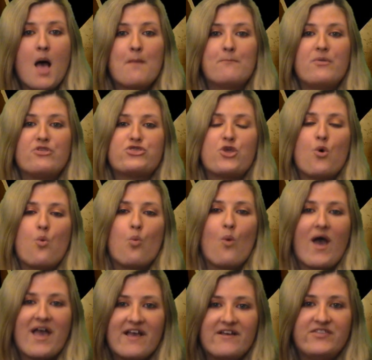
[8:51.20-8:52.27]
But the
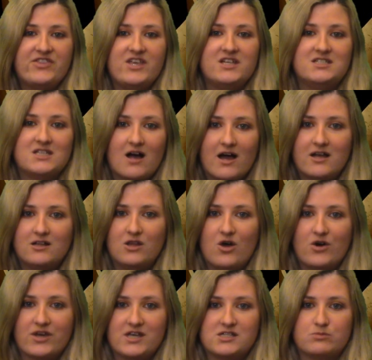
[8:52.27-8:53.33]
way the
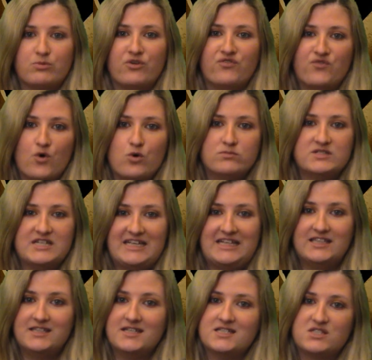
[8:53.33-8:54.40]
dialogue is performed
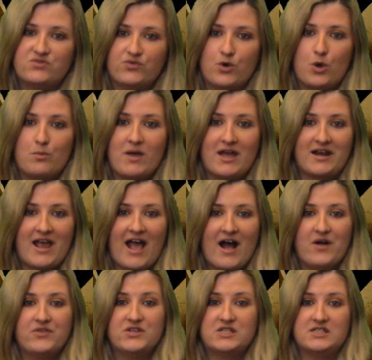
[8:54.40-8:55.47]
in this film and
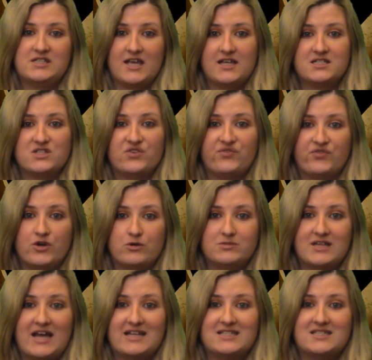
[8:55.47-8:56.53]
how the scenes are filmed
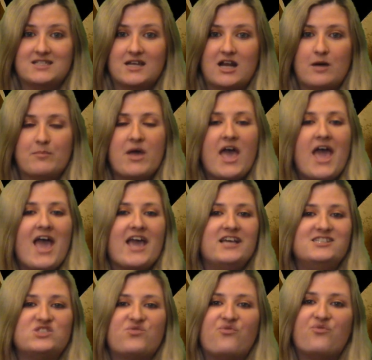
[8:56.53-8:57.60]
and set up
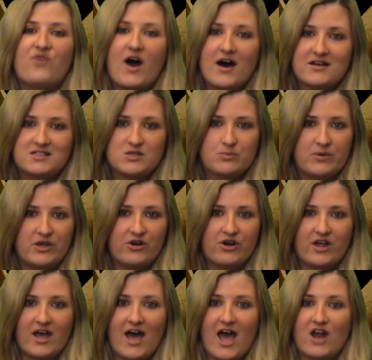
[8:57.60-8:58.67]
is far
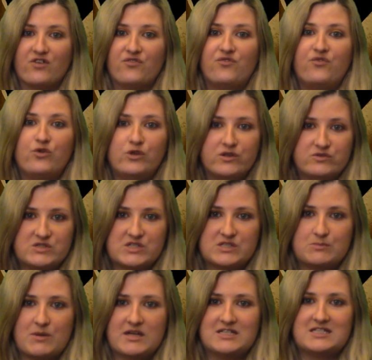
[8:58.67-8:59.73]
superior and full of
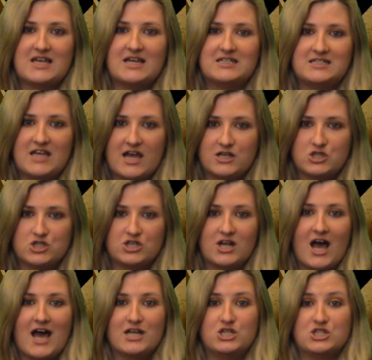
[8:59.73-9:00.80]
suspense and tension
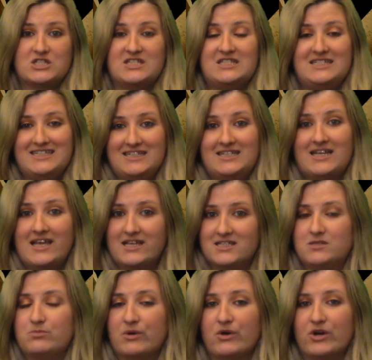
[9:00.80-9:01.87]
I just didn't
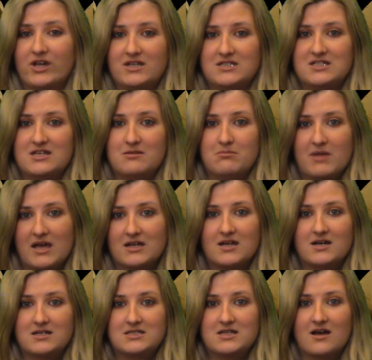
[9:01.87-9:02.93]
experience in
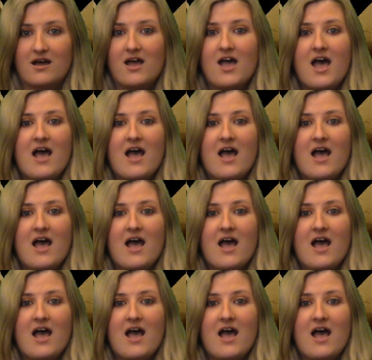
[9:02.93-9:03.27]
Manhunter.